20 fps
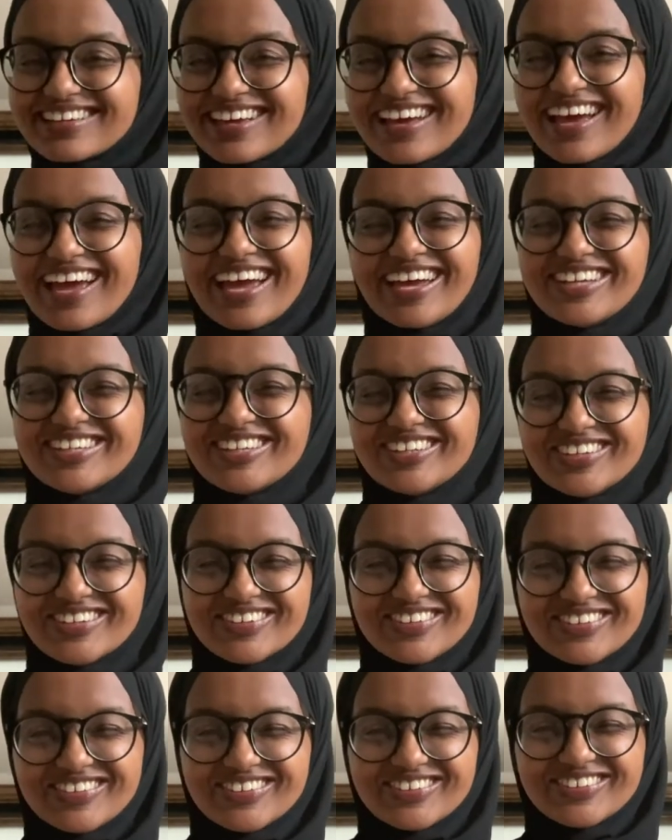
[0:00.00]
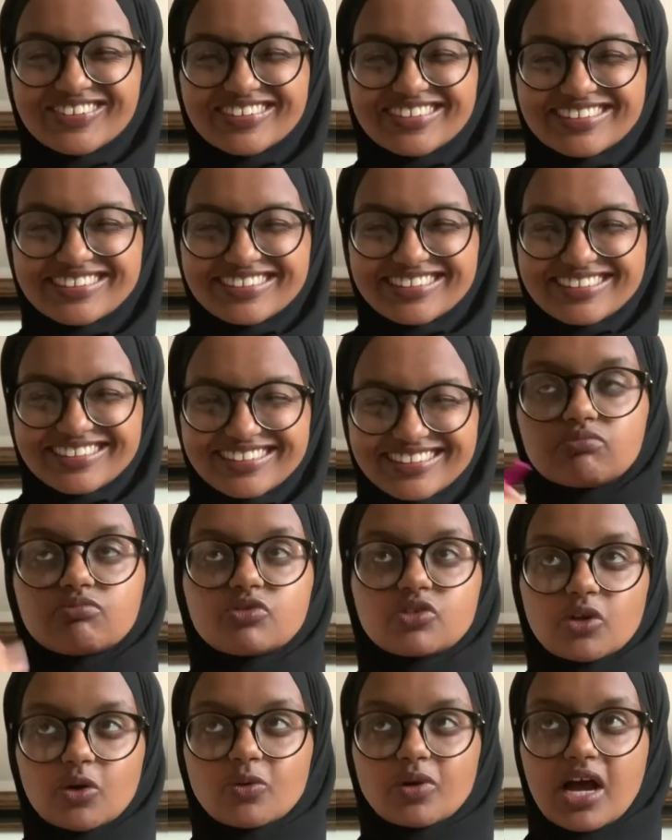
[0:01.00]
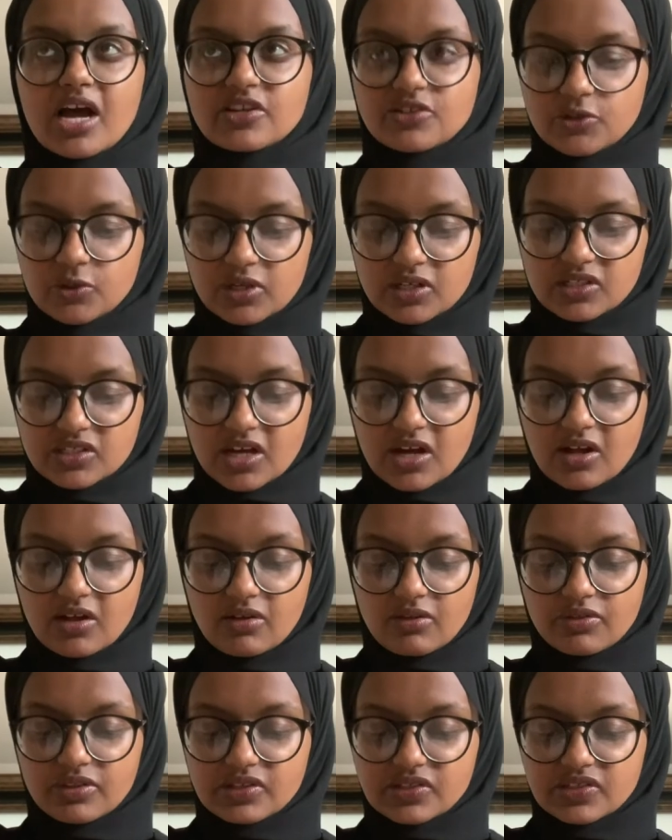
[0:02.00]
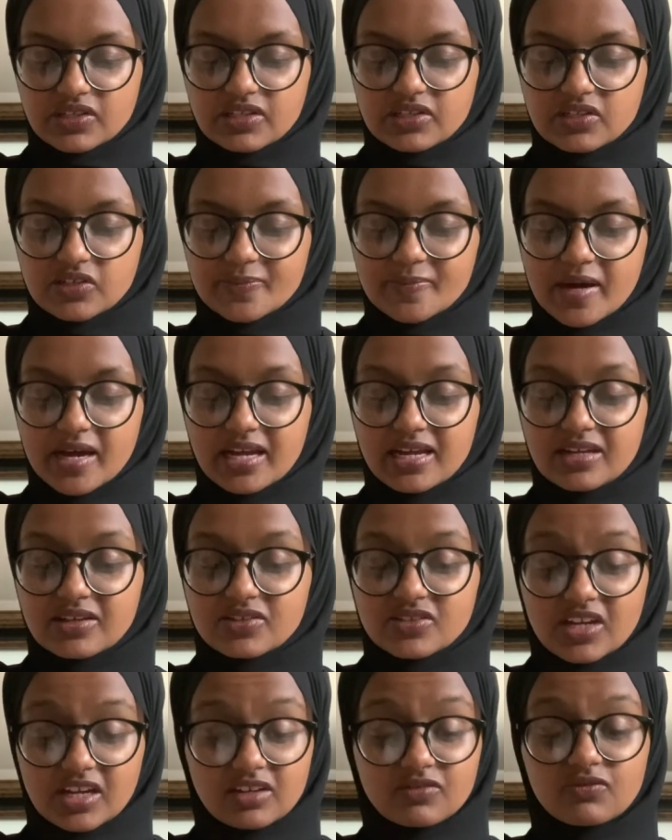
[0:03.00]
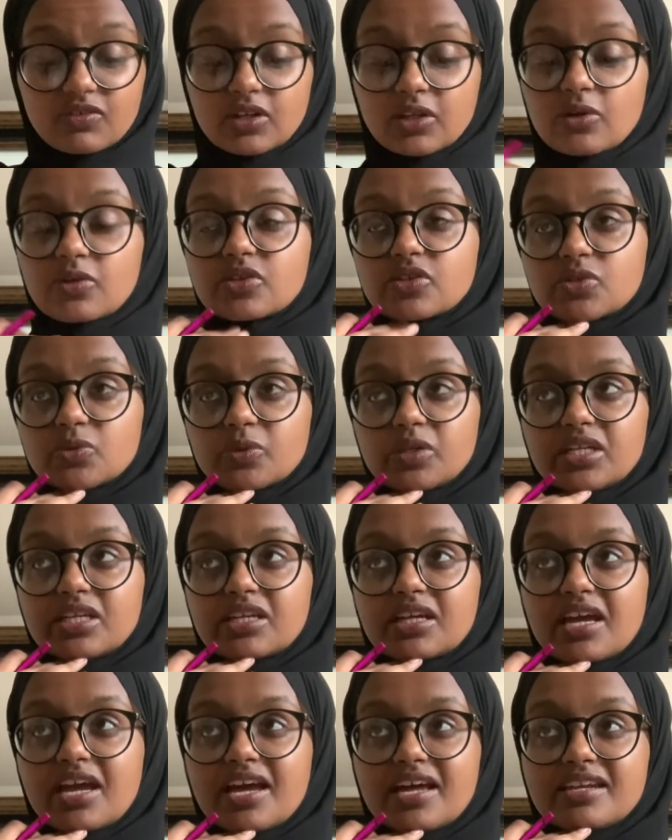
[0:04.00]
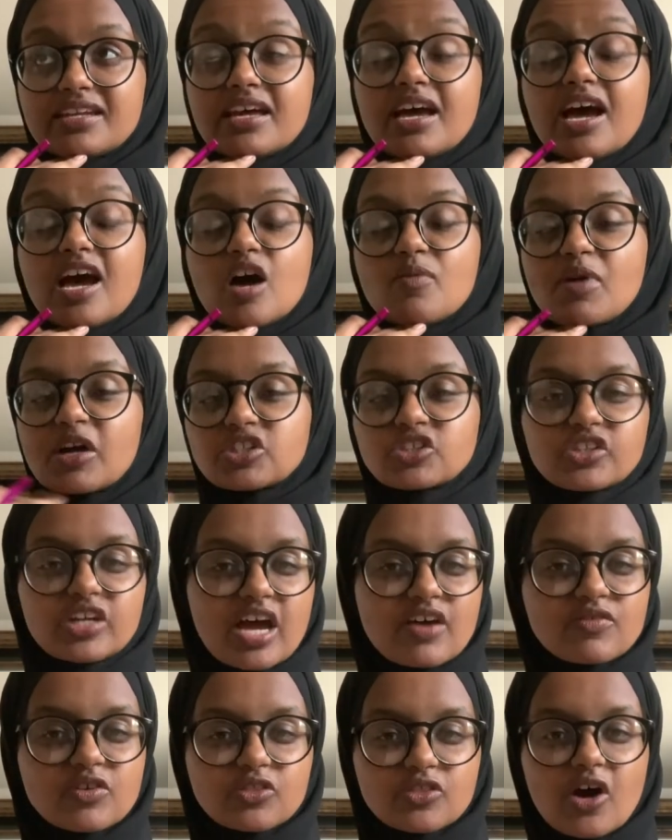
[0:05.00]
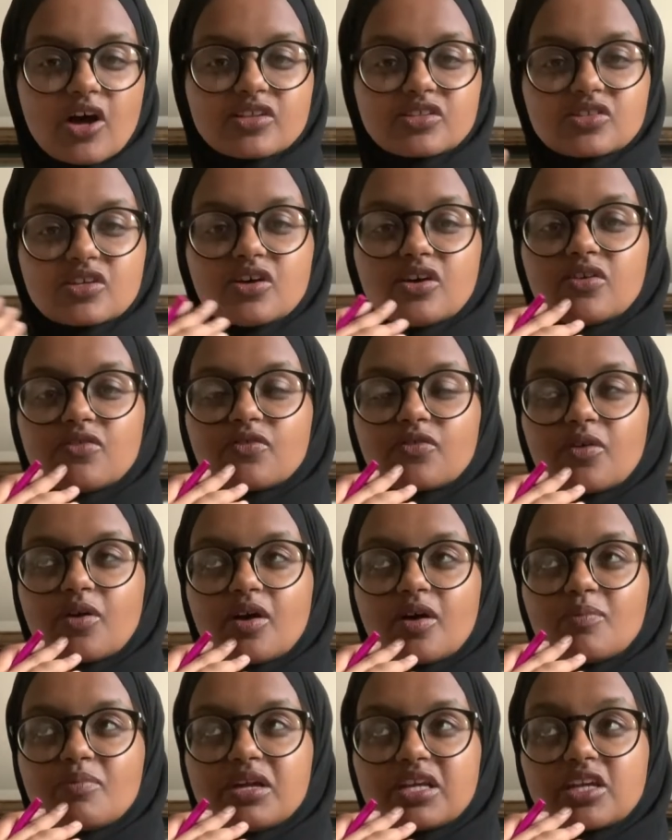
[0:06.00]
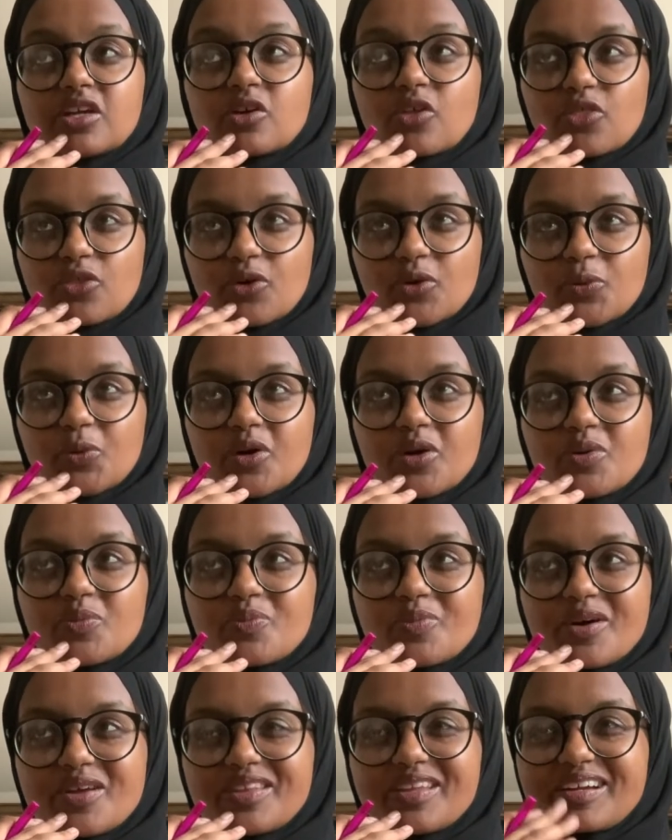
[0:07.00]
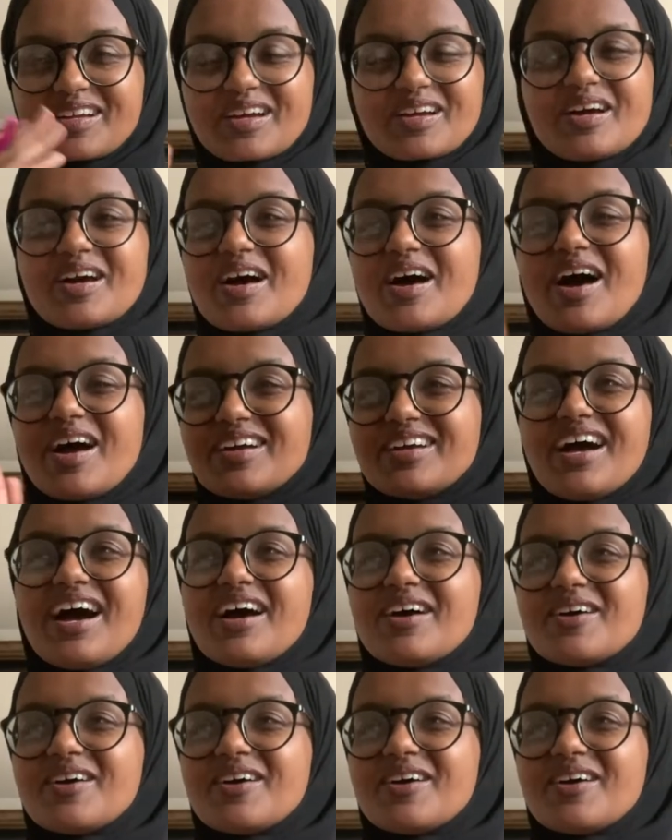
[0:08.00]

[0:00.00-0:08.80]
Hey you. So as you can tell, this is my second video this week, and I'm actually having thoughts of making a third one, but like I